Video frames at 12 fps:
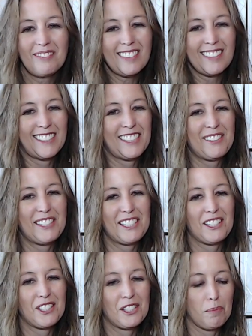She was so
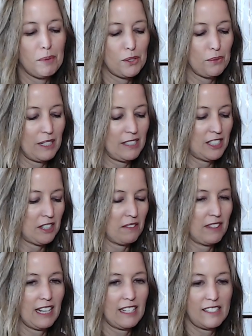super sweet. So
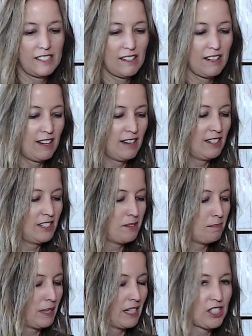thanks.
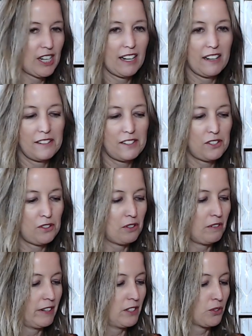Big shout out to
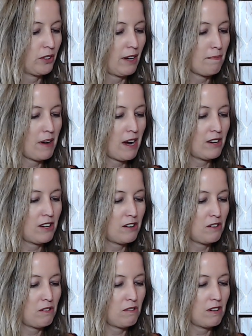Victorian
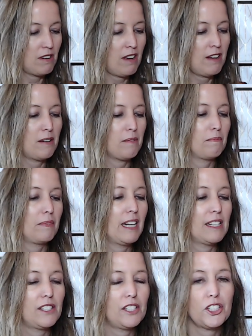Motto,
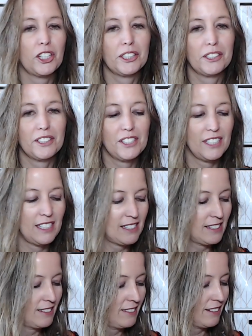Nancy Turner. She's
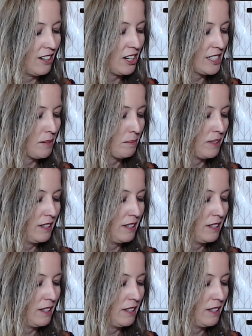awesome.